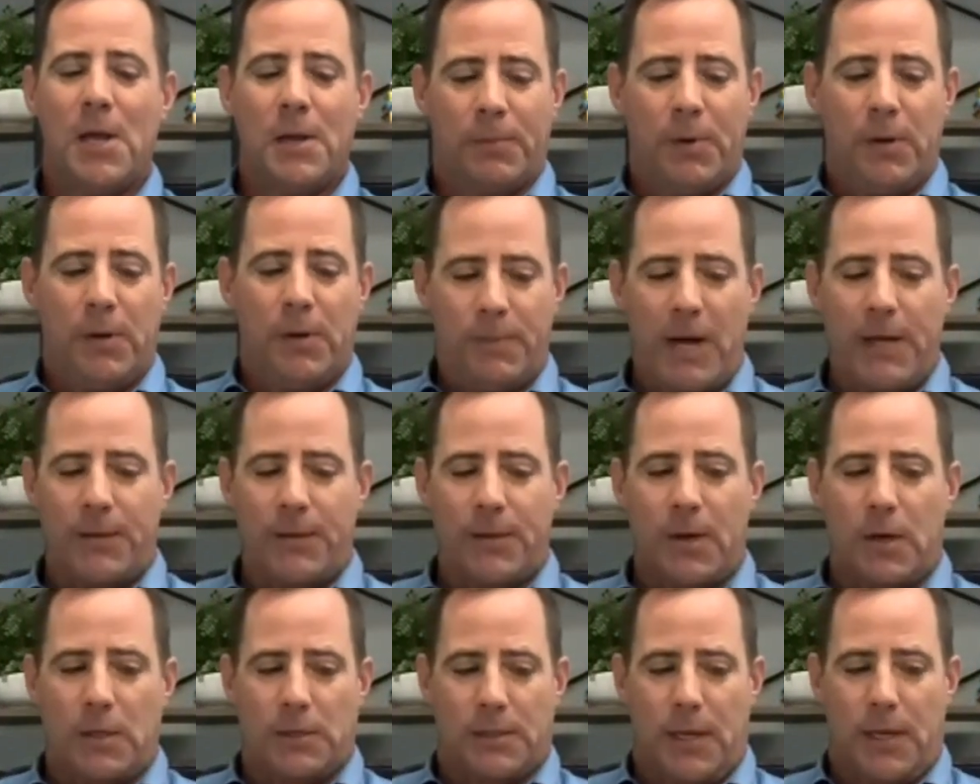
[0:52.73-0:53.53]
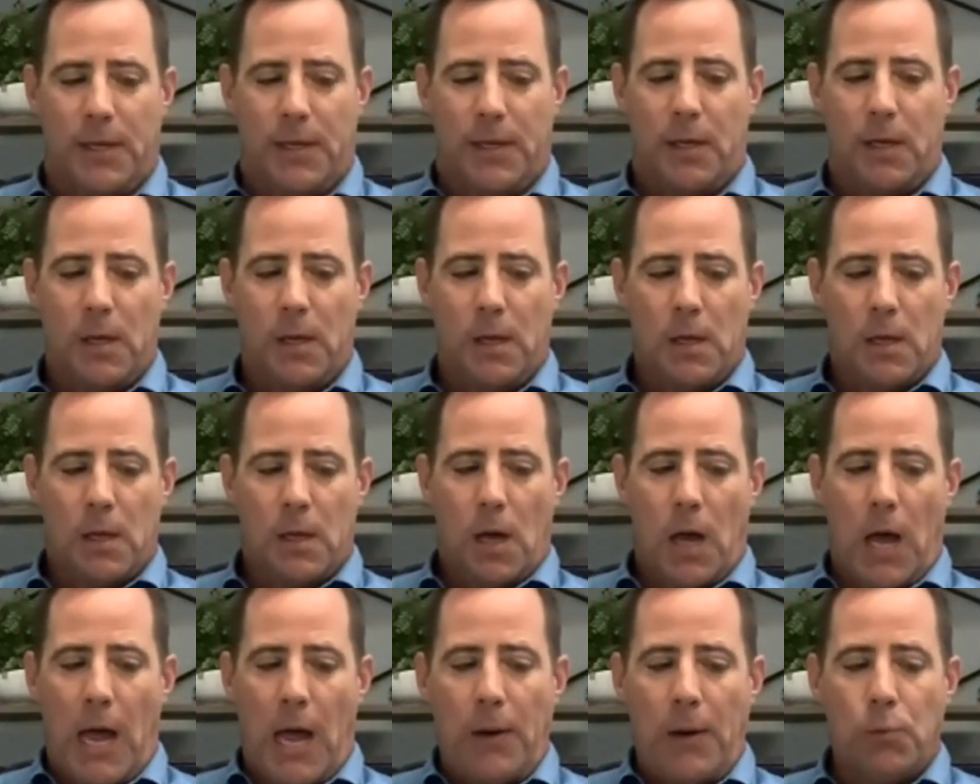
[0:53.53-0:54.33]
But my thought is like,
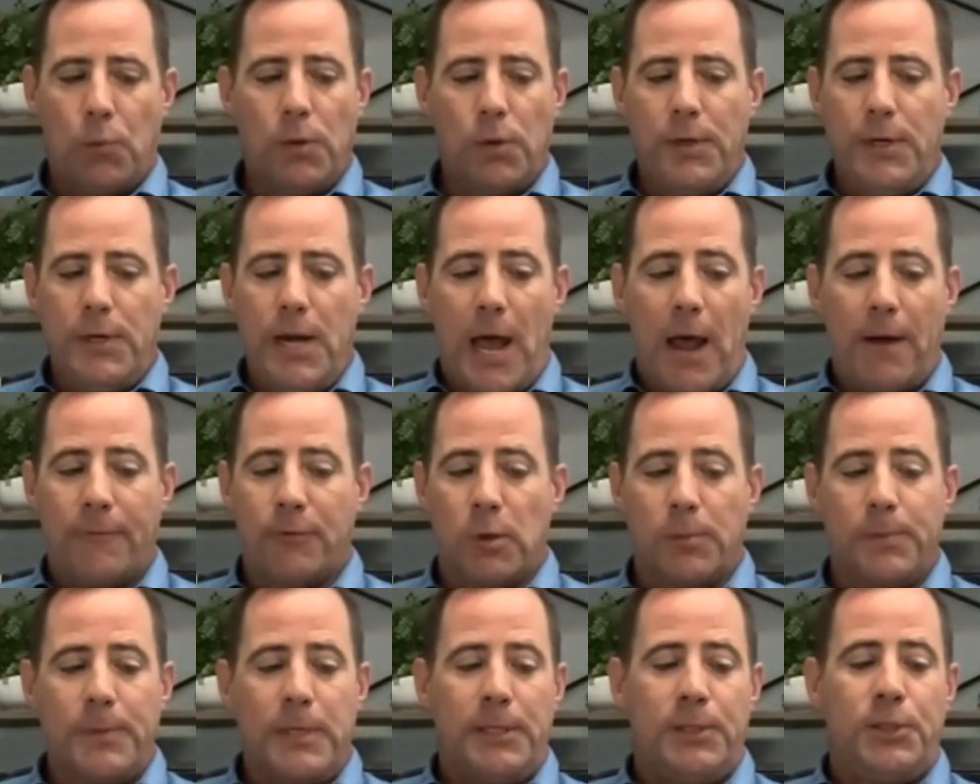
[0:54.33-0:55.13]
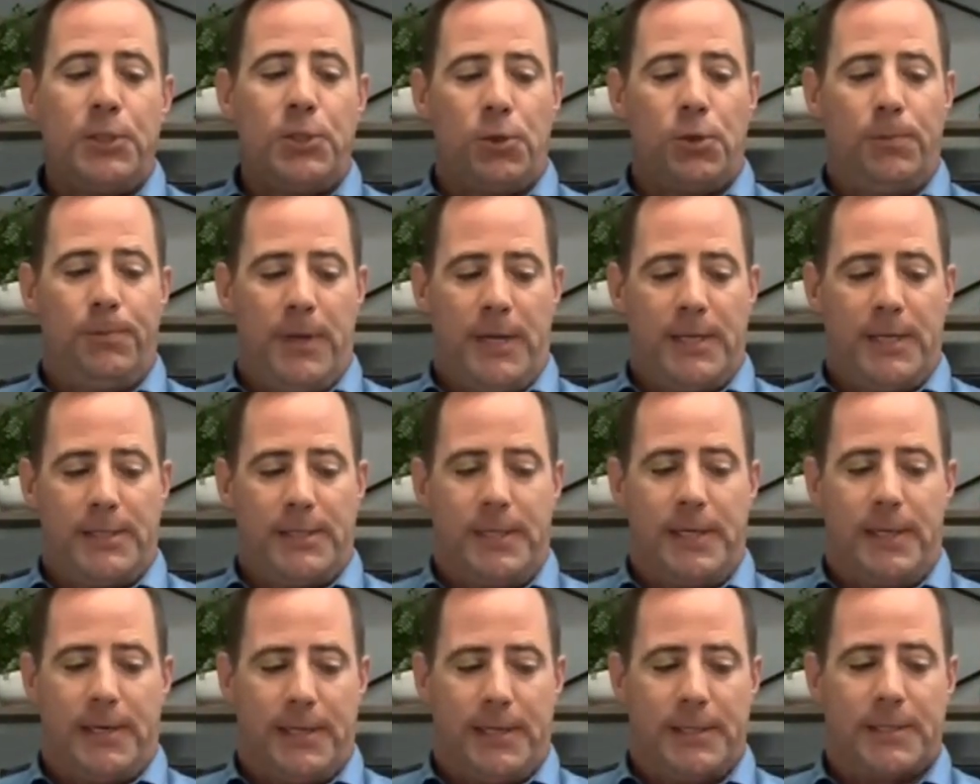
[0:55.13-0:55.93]
I will never be too
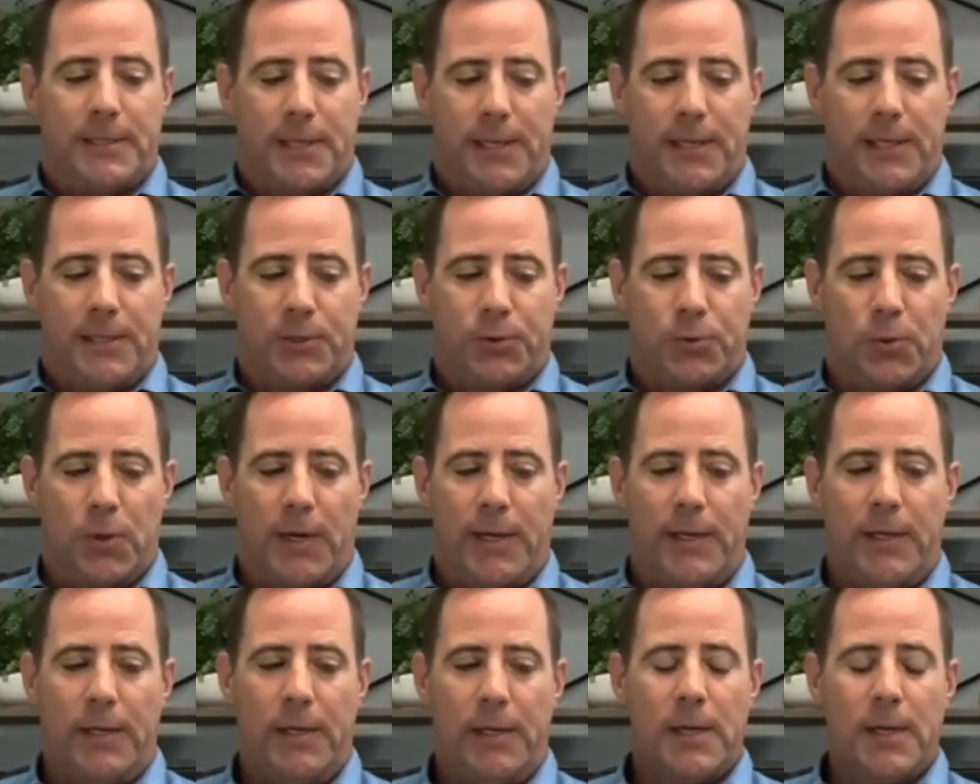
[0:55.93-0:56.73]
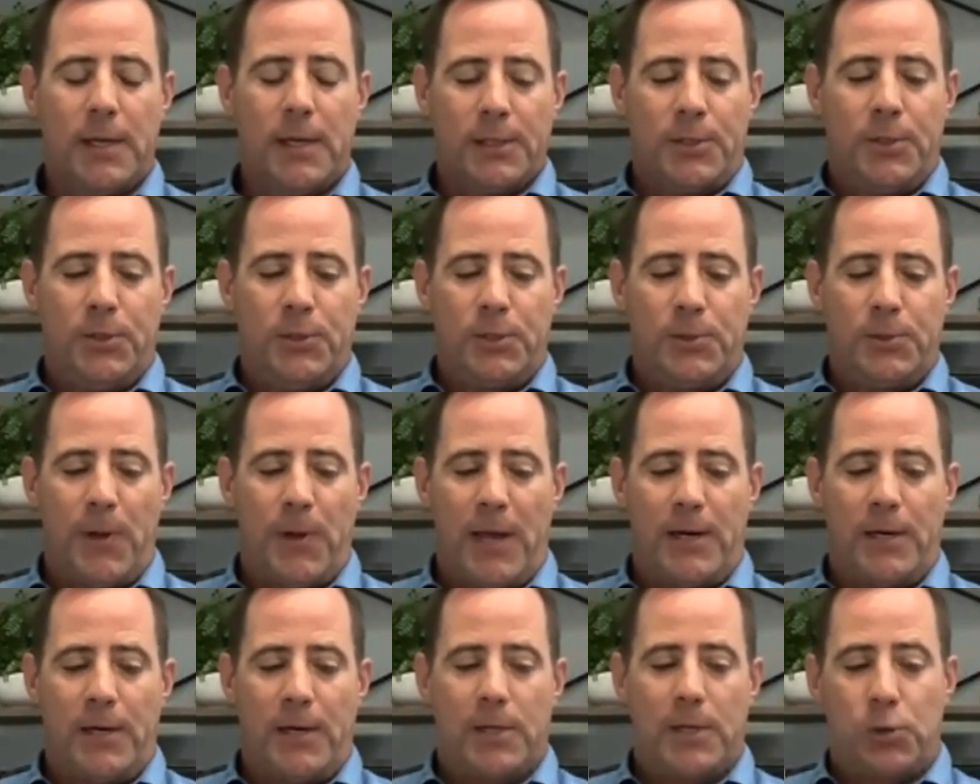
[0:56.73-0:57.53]
busy in this industry to
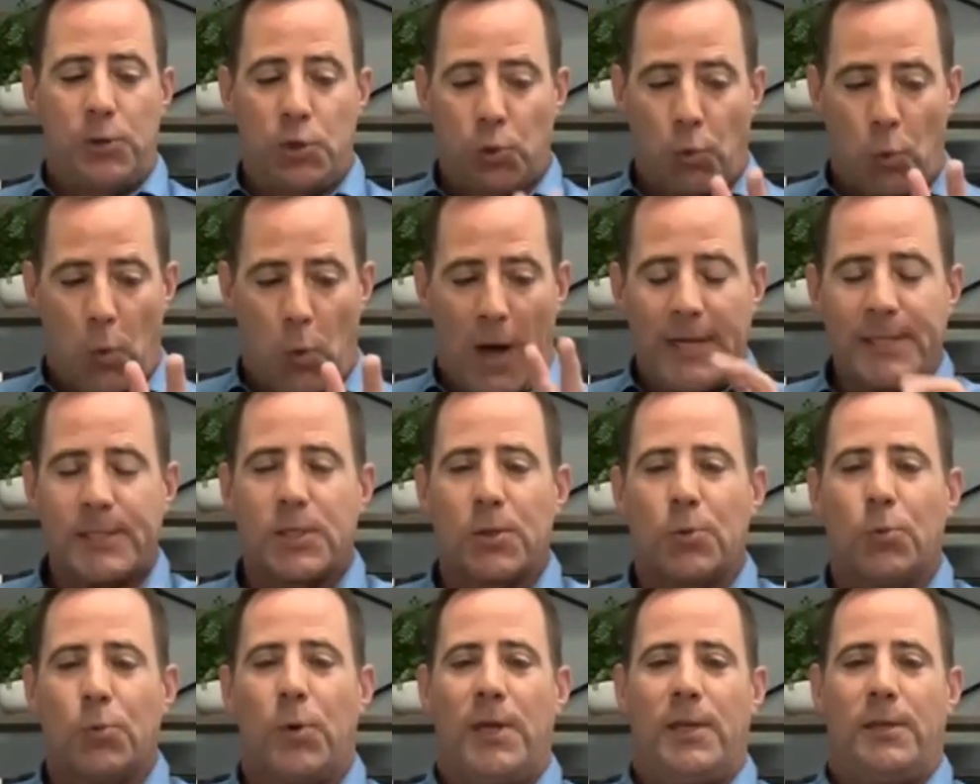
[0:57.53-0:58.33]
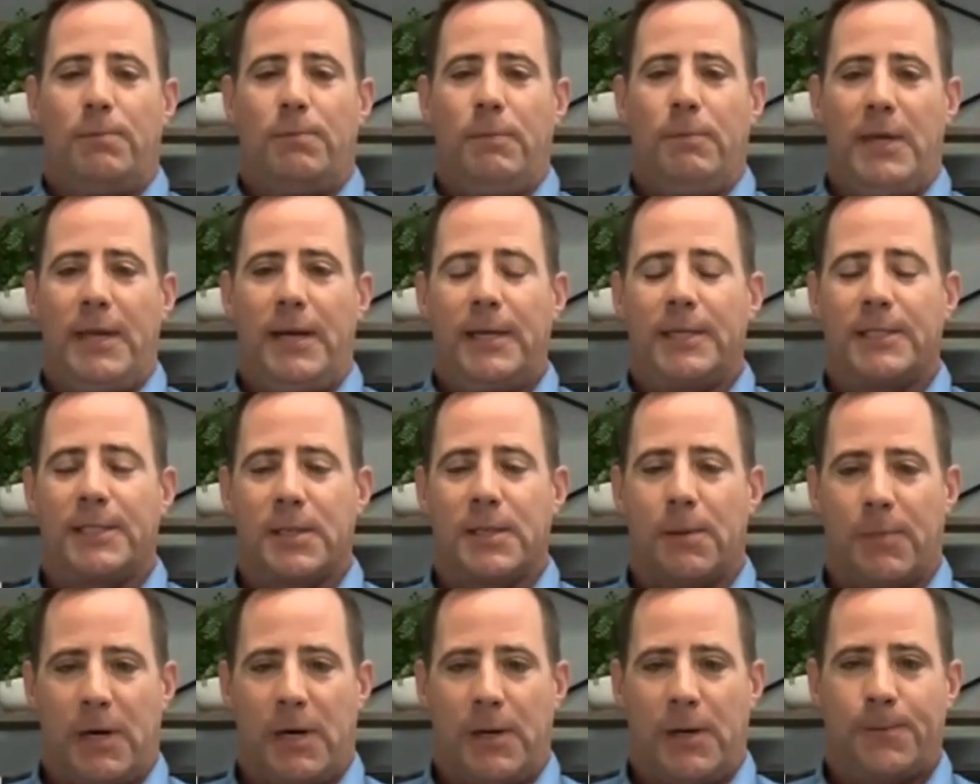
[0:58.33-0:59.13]
spend twice a week meeting
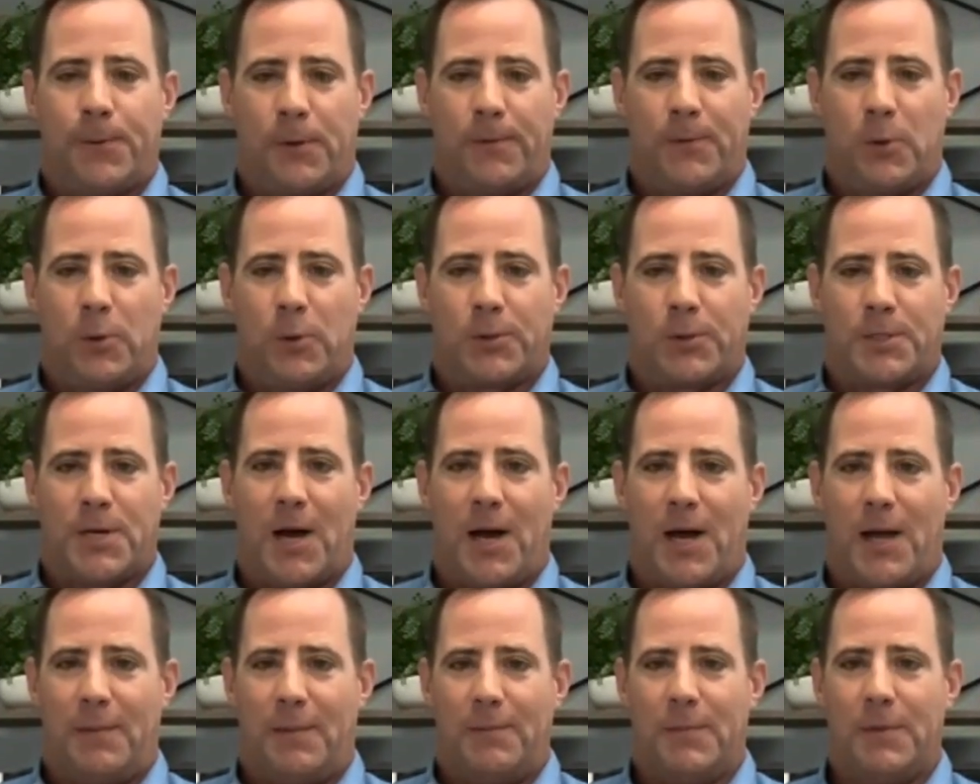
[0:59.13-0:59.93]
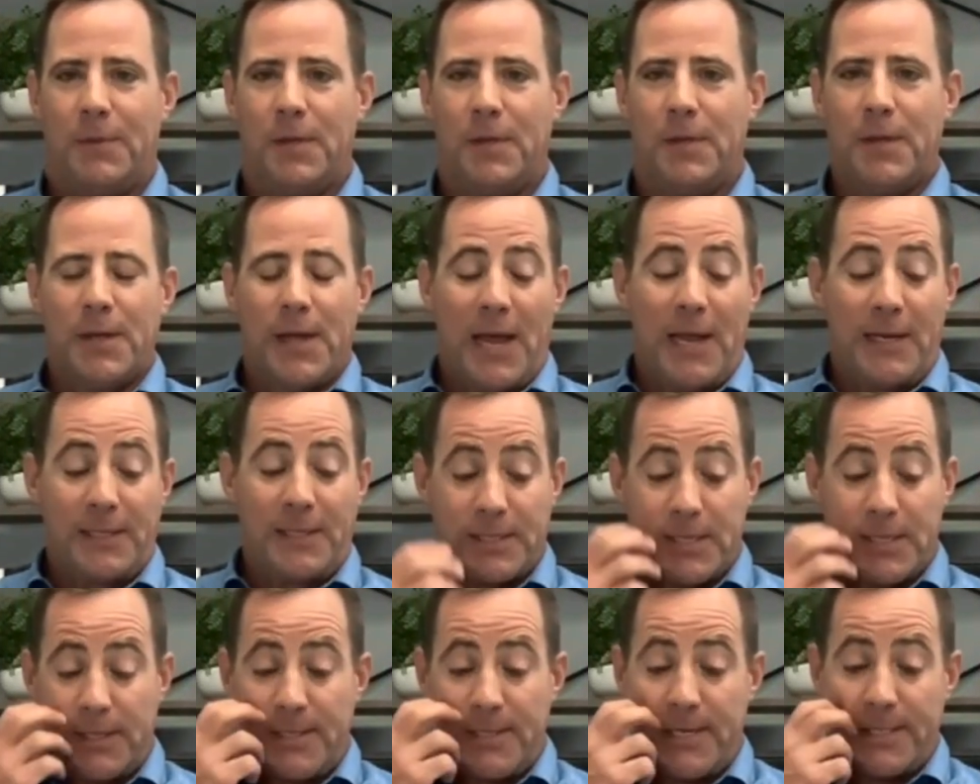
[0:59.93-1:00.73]
somebody for the first time. And
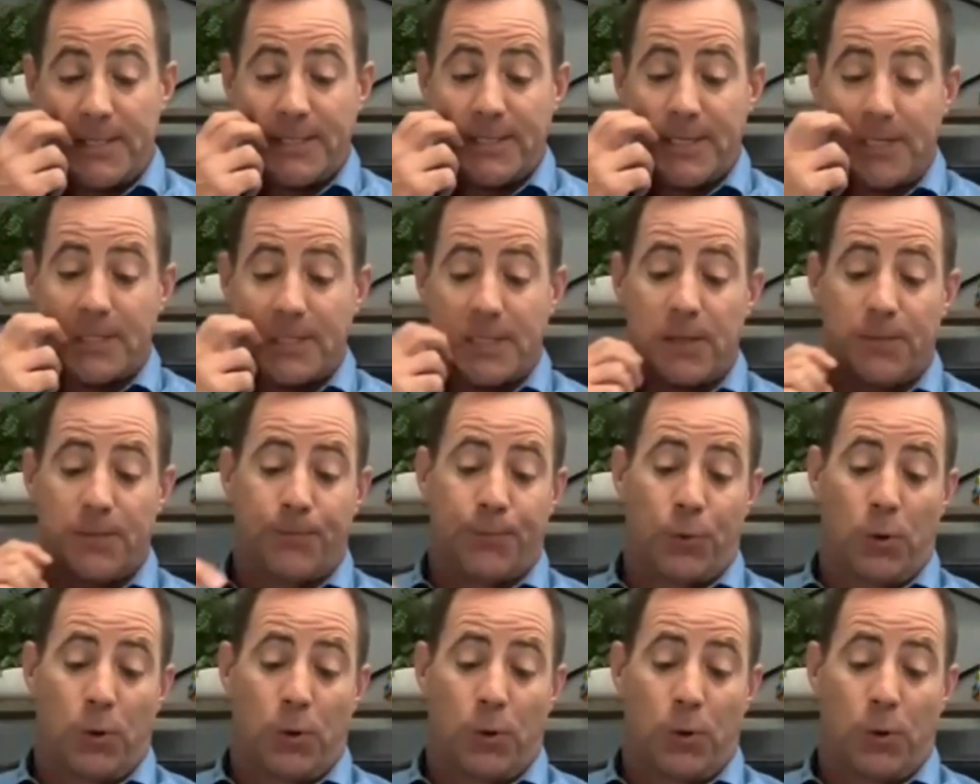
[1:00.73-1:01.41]
statistics have